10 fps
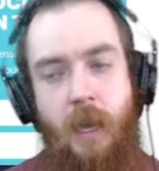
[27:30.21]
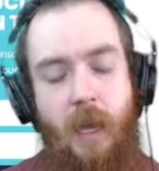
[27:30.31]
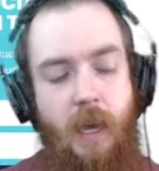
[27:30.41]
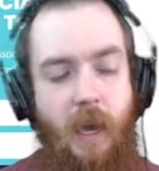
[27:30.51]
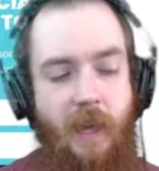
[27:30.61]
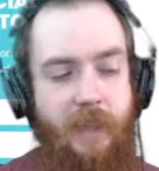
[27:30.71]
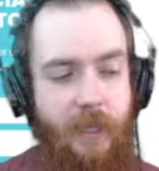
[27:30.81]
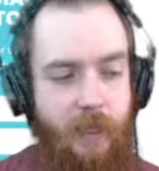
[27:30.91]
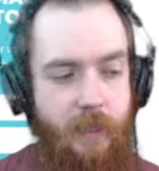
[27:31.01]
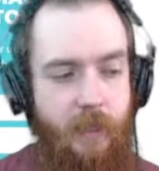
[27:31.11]
I
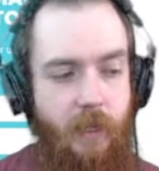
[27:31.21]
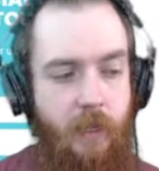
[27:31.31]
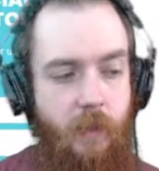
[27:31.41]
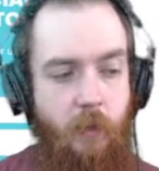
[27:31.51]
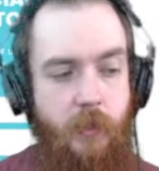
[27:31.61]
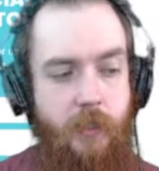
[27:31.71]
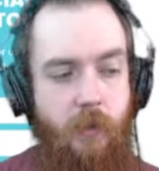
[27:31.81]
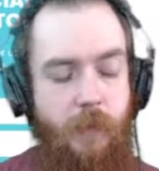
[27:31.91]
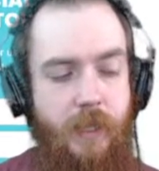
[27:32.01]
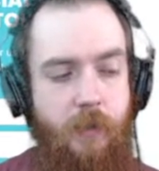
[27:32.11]
think that they're just
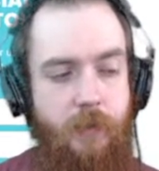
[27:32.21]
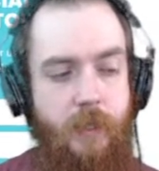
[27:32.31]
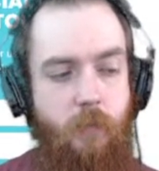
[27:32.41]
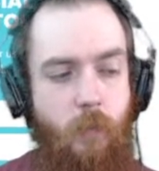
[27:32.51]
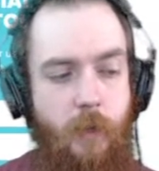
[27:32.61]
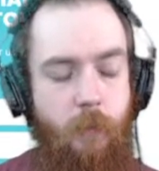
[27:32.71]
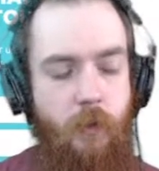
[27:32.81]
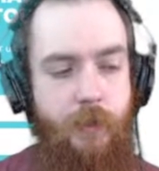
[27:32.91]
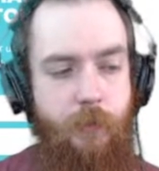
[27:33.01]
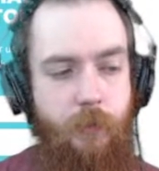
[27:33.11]
going to be used as one
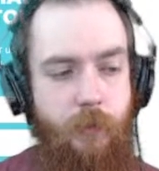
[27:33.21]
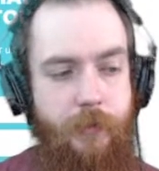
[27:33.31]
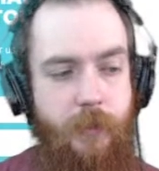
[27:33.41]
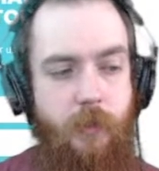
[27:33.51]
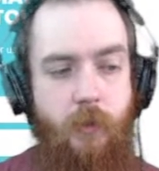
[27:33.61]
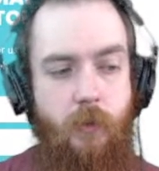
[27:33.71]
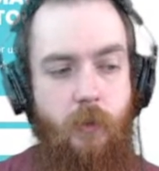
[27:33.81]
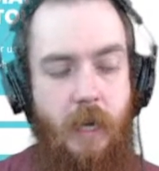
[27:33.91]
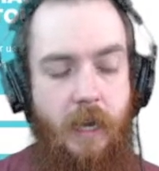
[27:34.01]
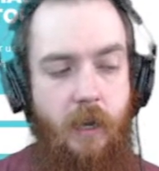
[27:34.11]
more tool
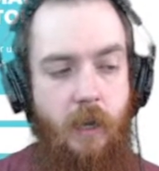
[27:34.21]
to